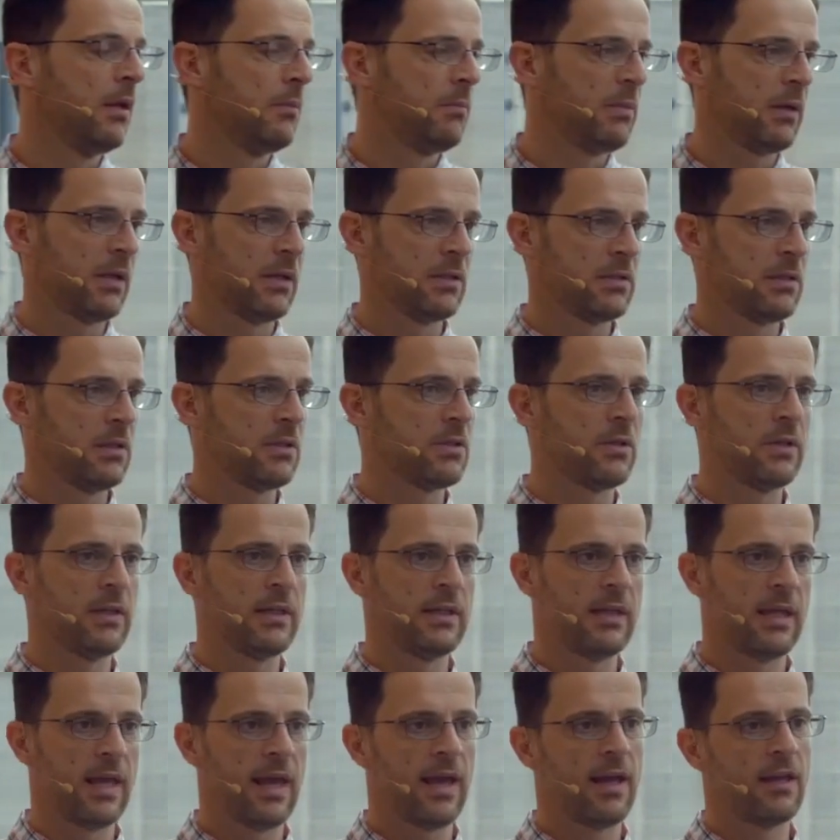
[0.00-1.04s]
because it's
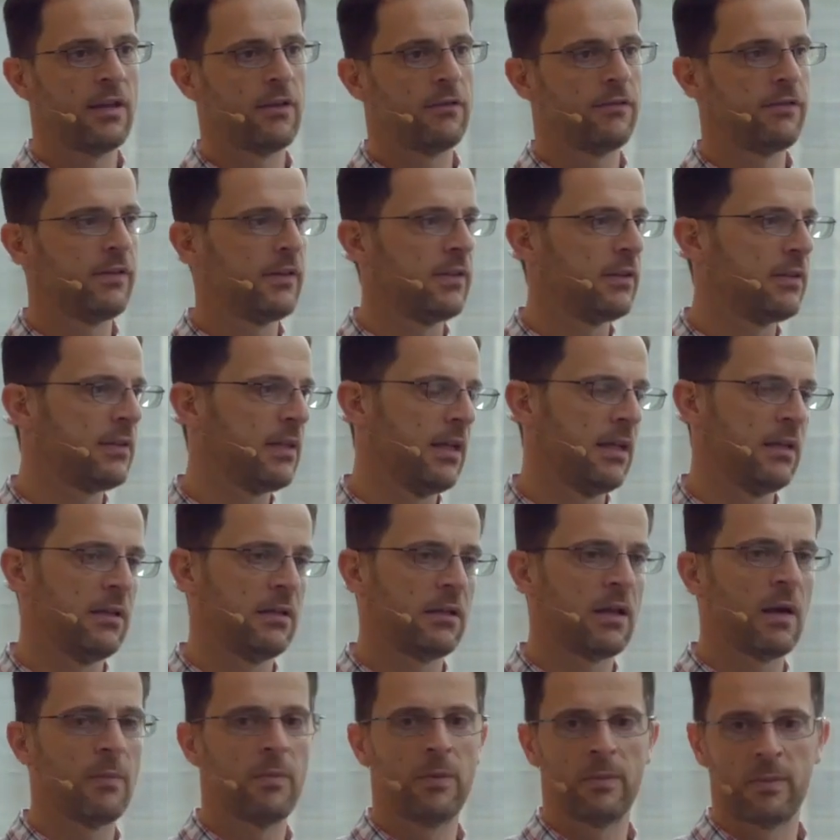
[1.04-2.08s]
only the head of it and
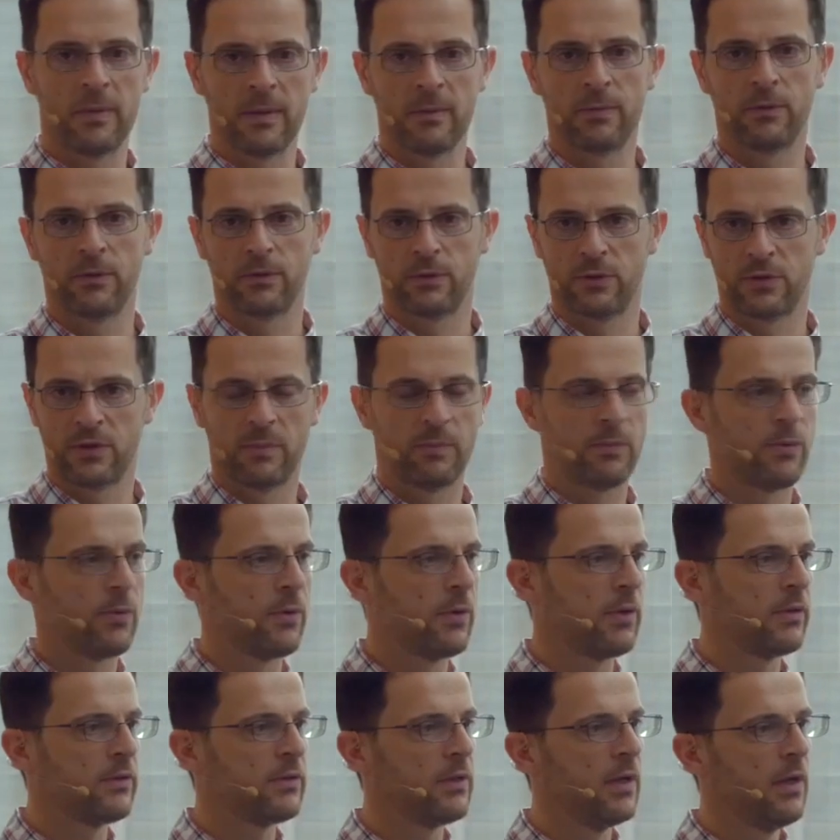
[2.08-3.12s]
a couple of people to
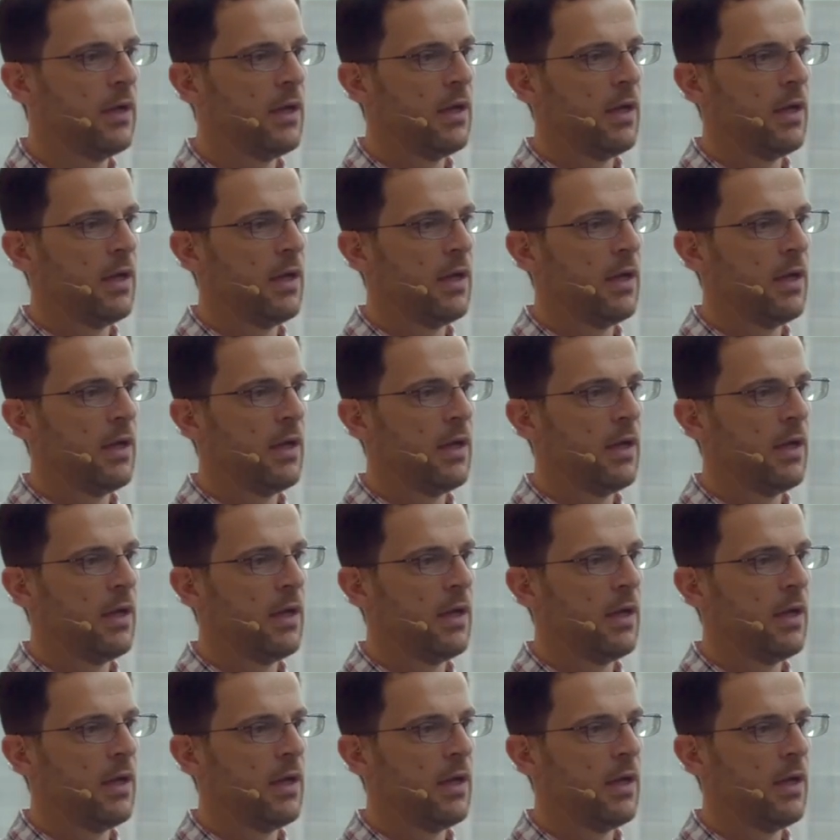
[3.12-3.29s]
support,